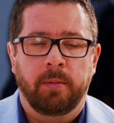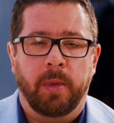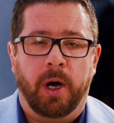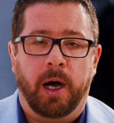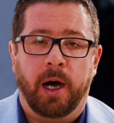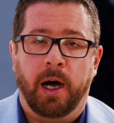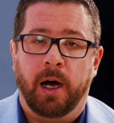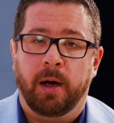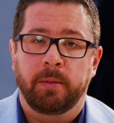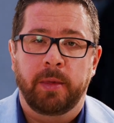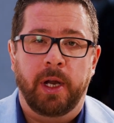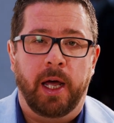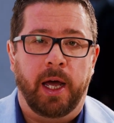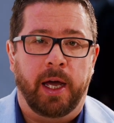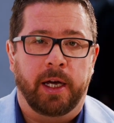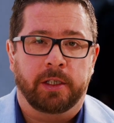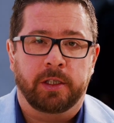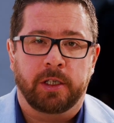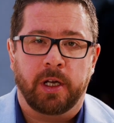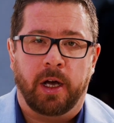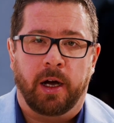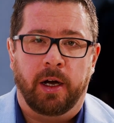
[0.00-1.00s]
Up
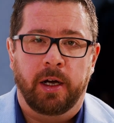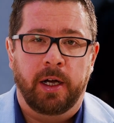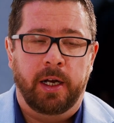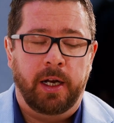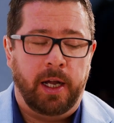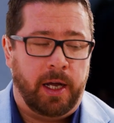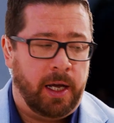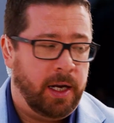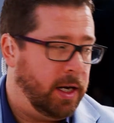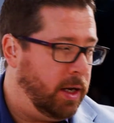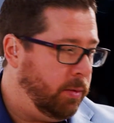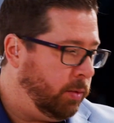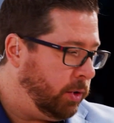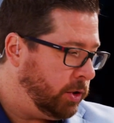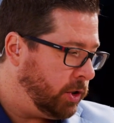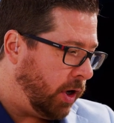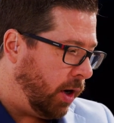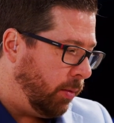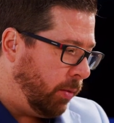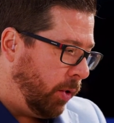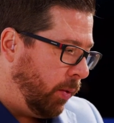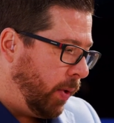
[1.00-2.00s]
next, what
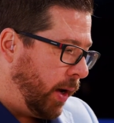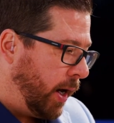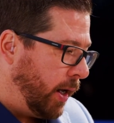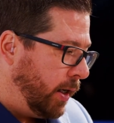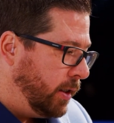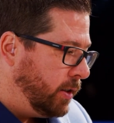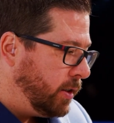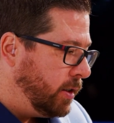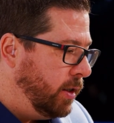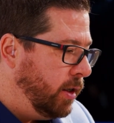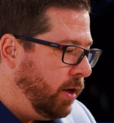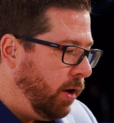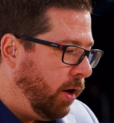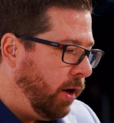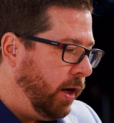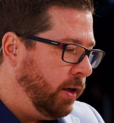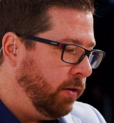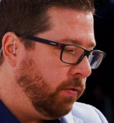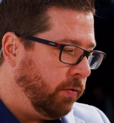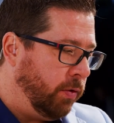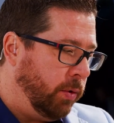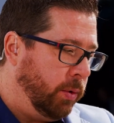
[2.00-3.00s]
time are we at? It's
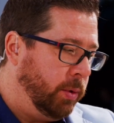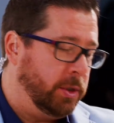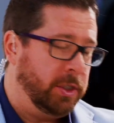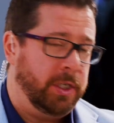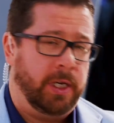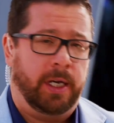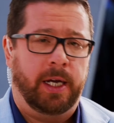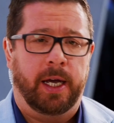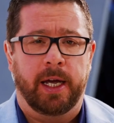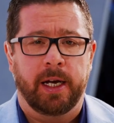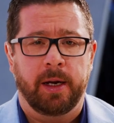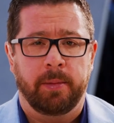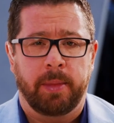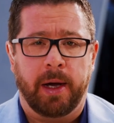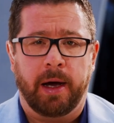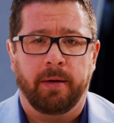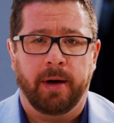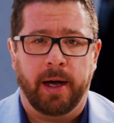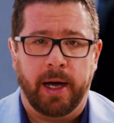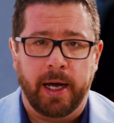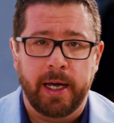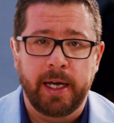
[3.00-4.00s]
9:40. In about
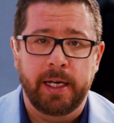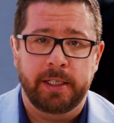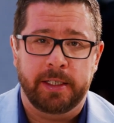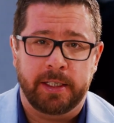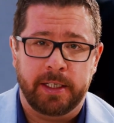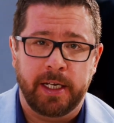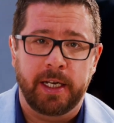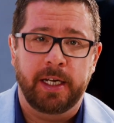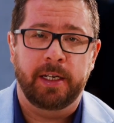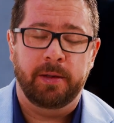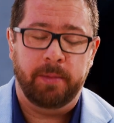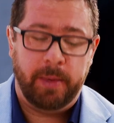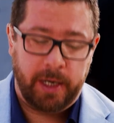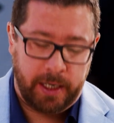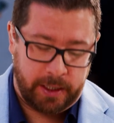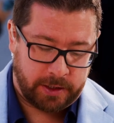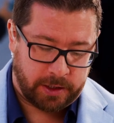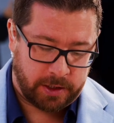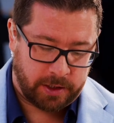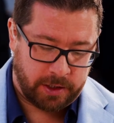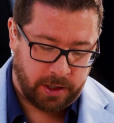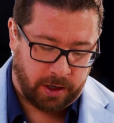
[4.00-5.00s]
18 minutes'
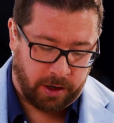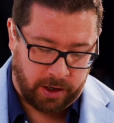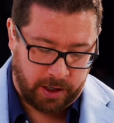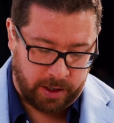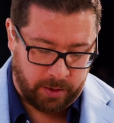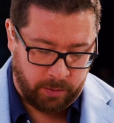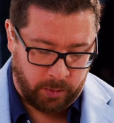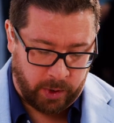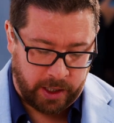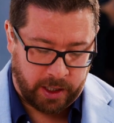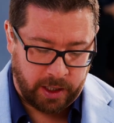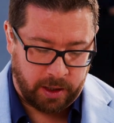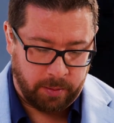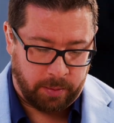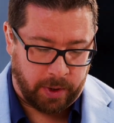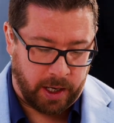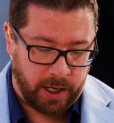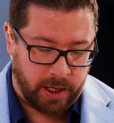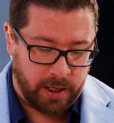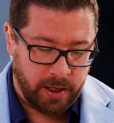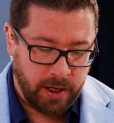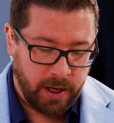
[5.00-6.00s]
time, we're going to be
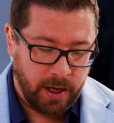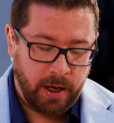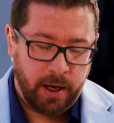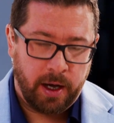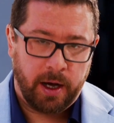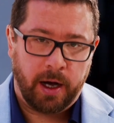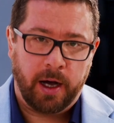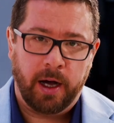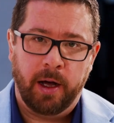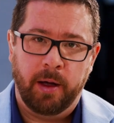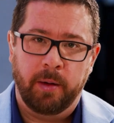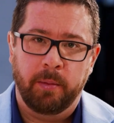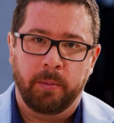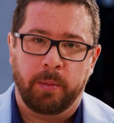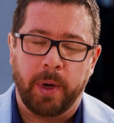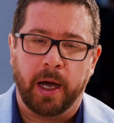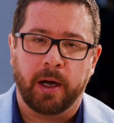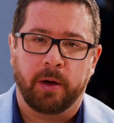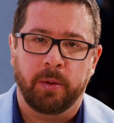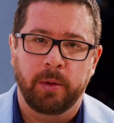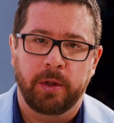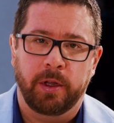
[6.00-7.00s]

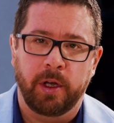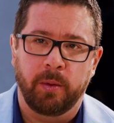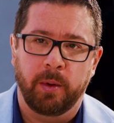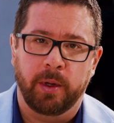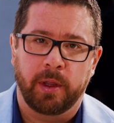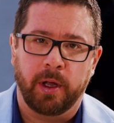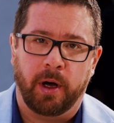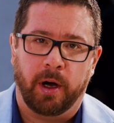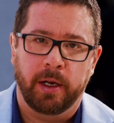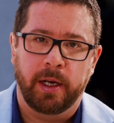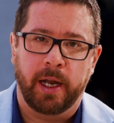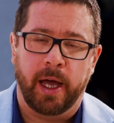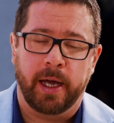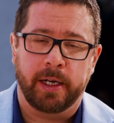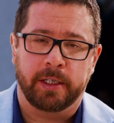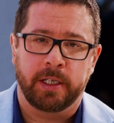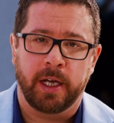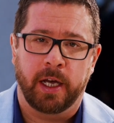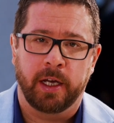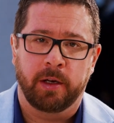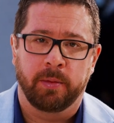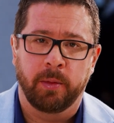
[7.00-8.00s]
back with you with our next
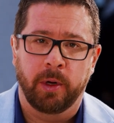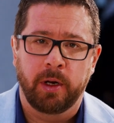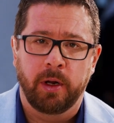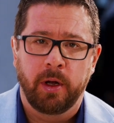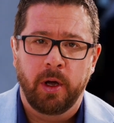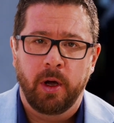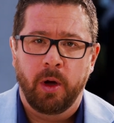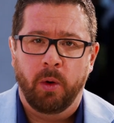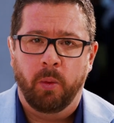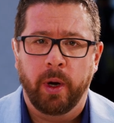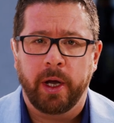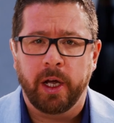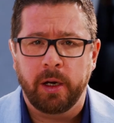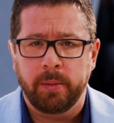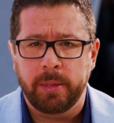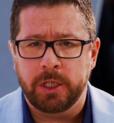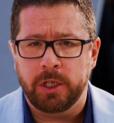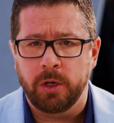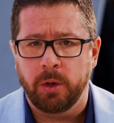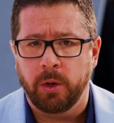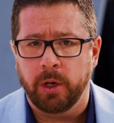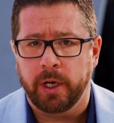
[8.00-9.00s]
segment. We're be
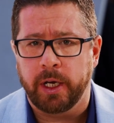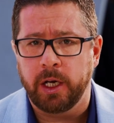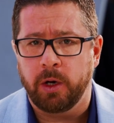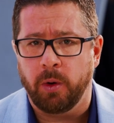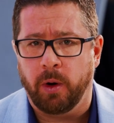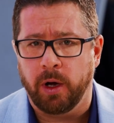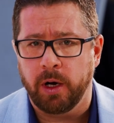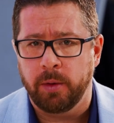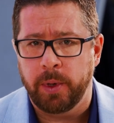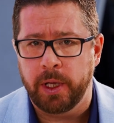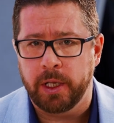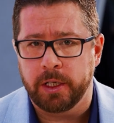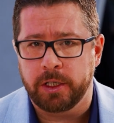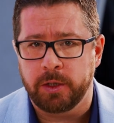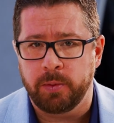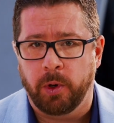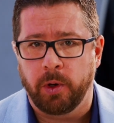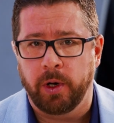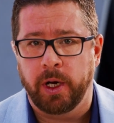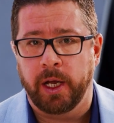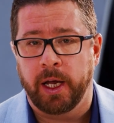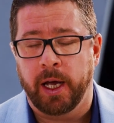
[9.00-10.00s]
talking quite a bit this
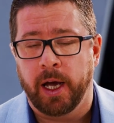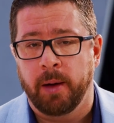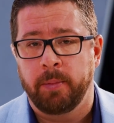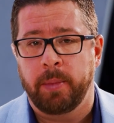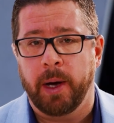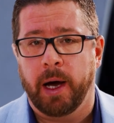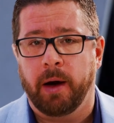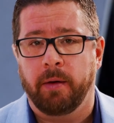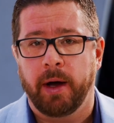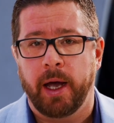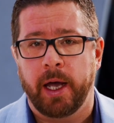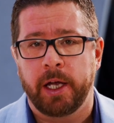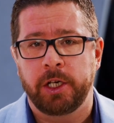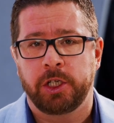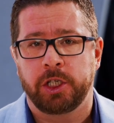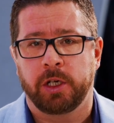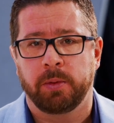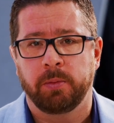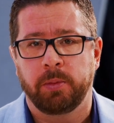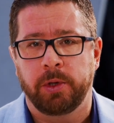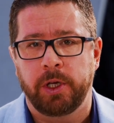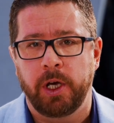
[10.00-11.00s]
morning about edge
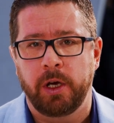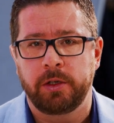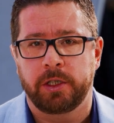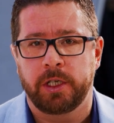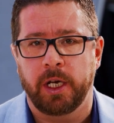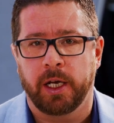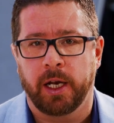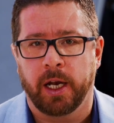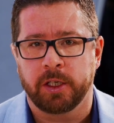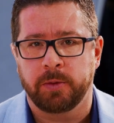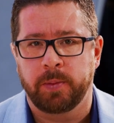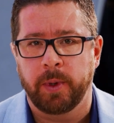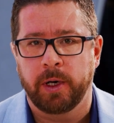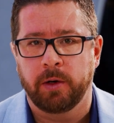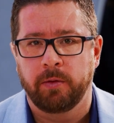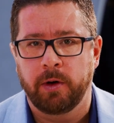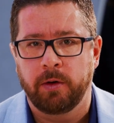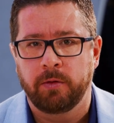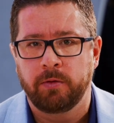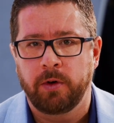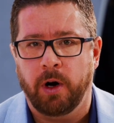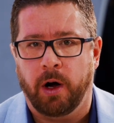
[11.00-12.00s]
computing. That's been a
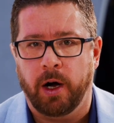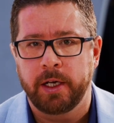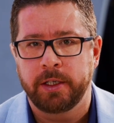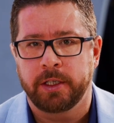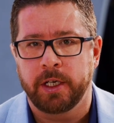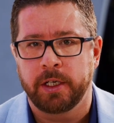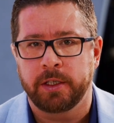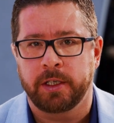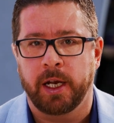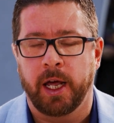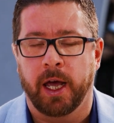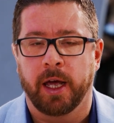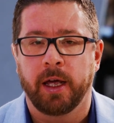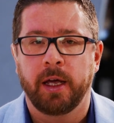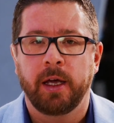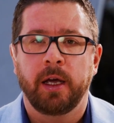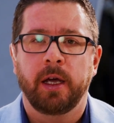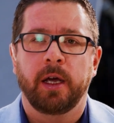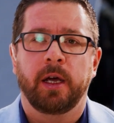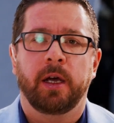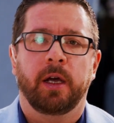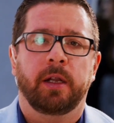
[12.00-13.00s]
real rise, hasn't it?
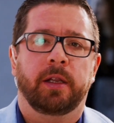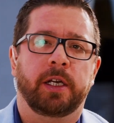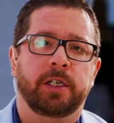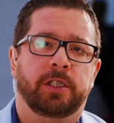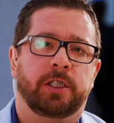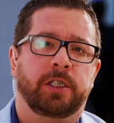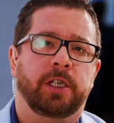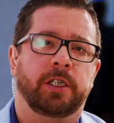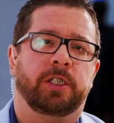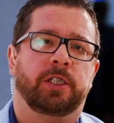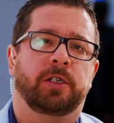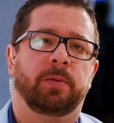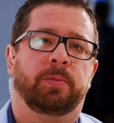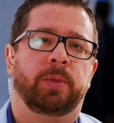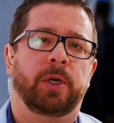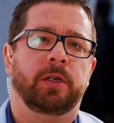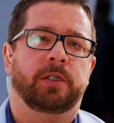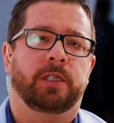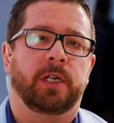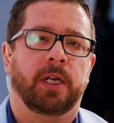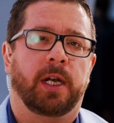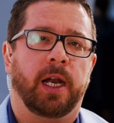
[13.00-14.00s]
These
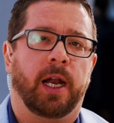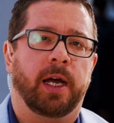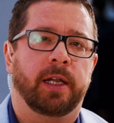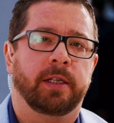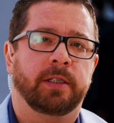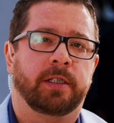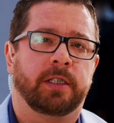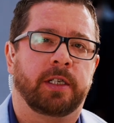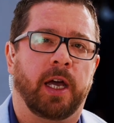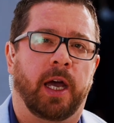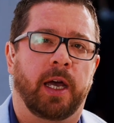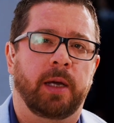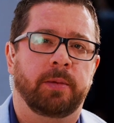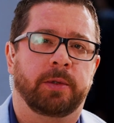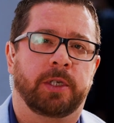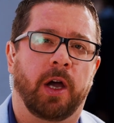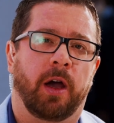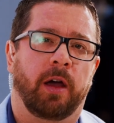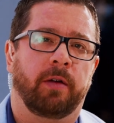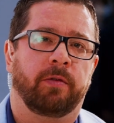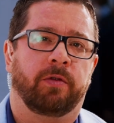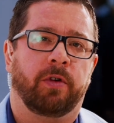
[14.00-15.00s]
distributed landscapes
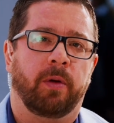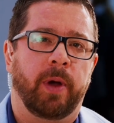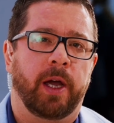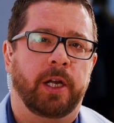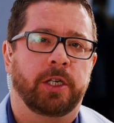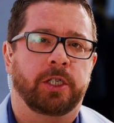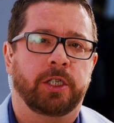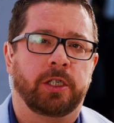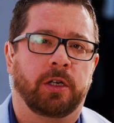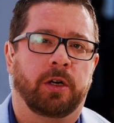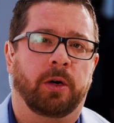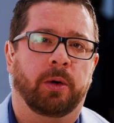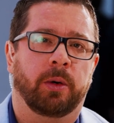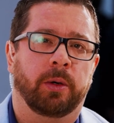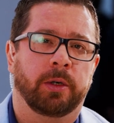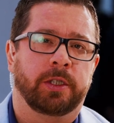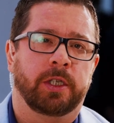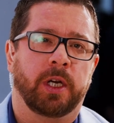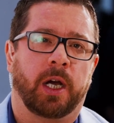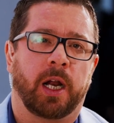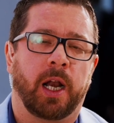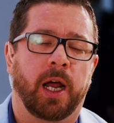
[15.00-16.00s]
going from edge to core
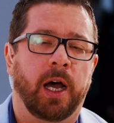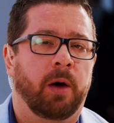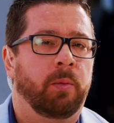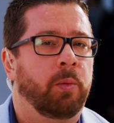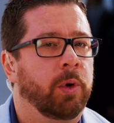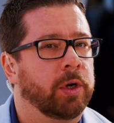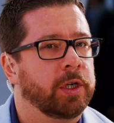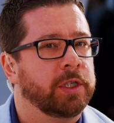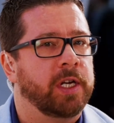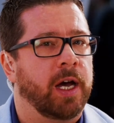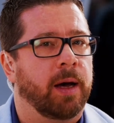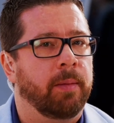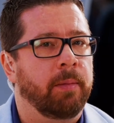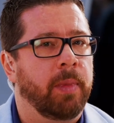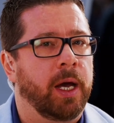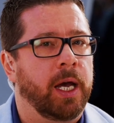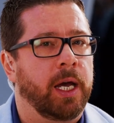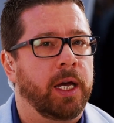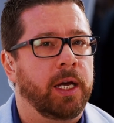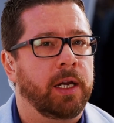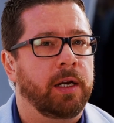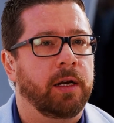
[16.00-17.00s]
to cloud. What does that
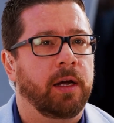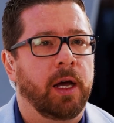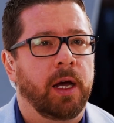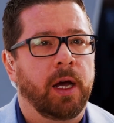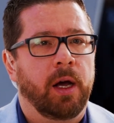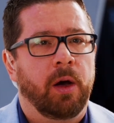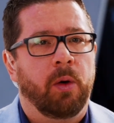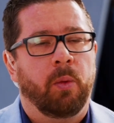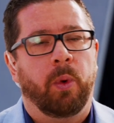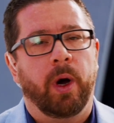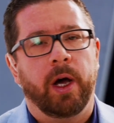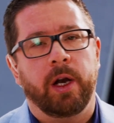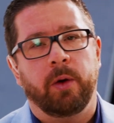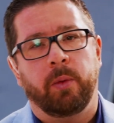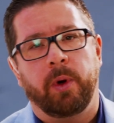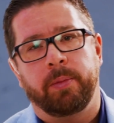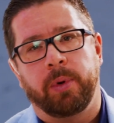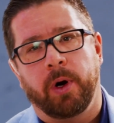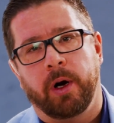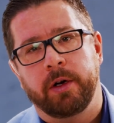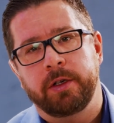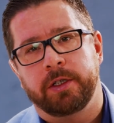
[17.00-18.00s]
mean? Where do we
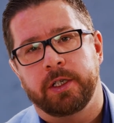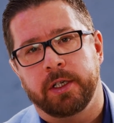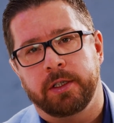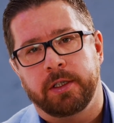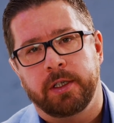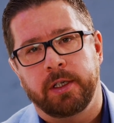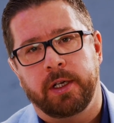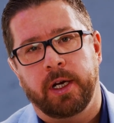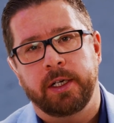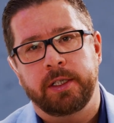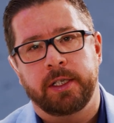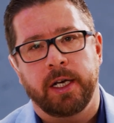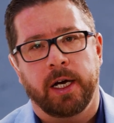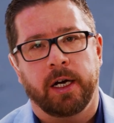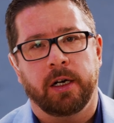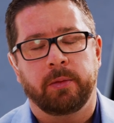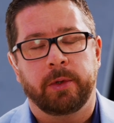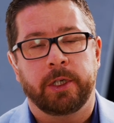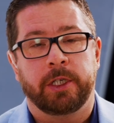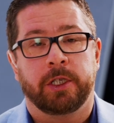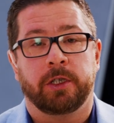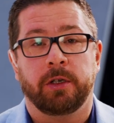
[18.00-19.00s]
process the data? How do
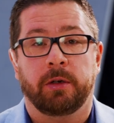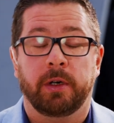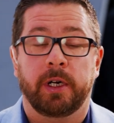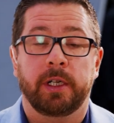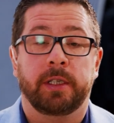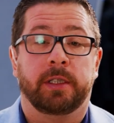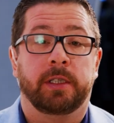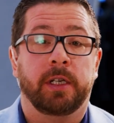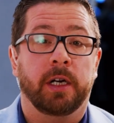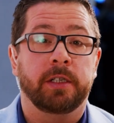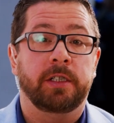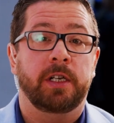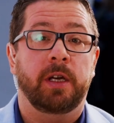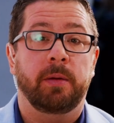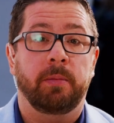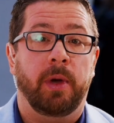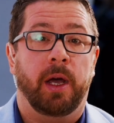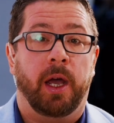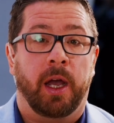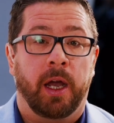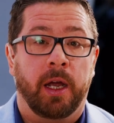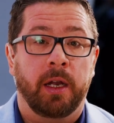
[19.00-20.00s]
we store it? Does it
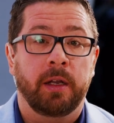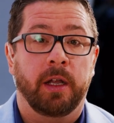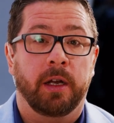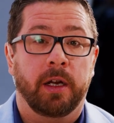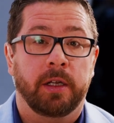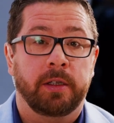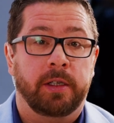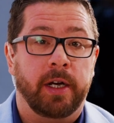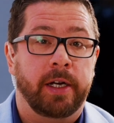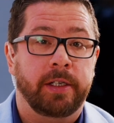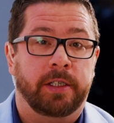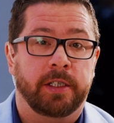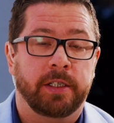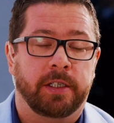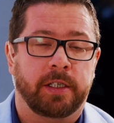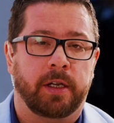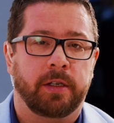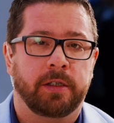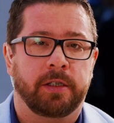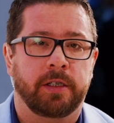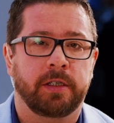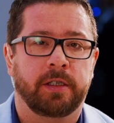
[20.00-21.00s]
mean that the data
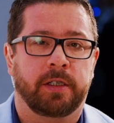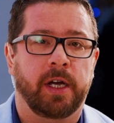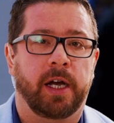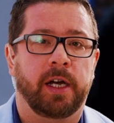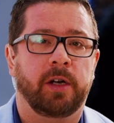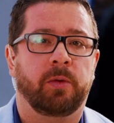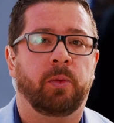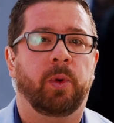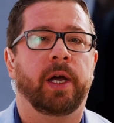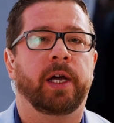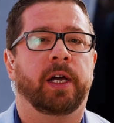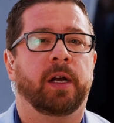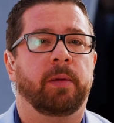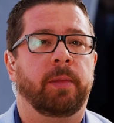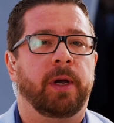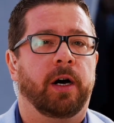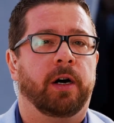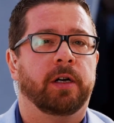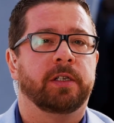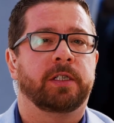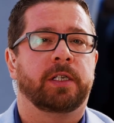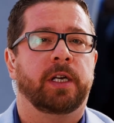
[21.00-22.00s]
center's dead? We're going to be
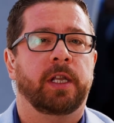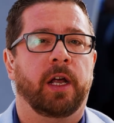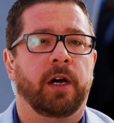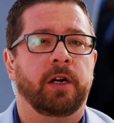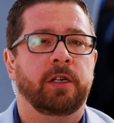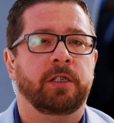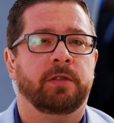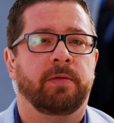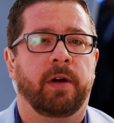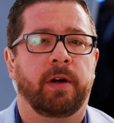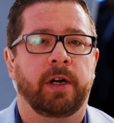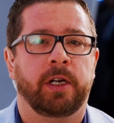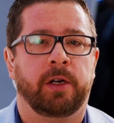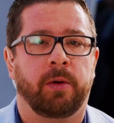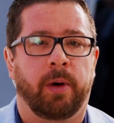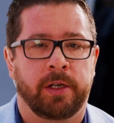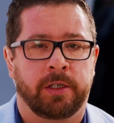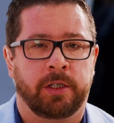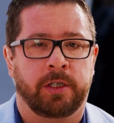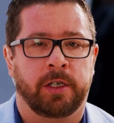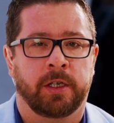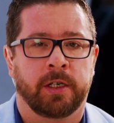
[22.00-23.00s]
asking those very
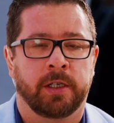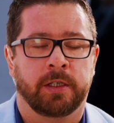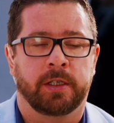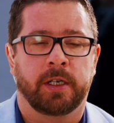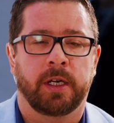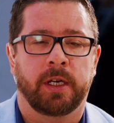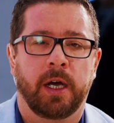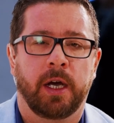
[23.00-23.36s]
questions.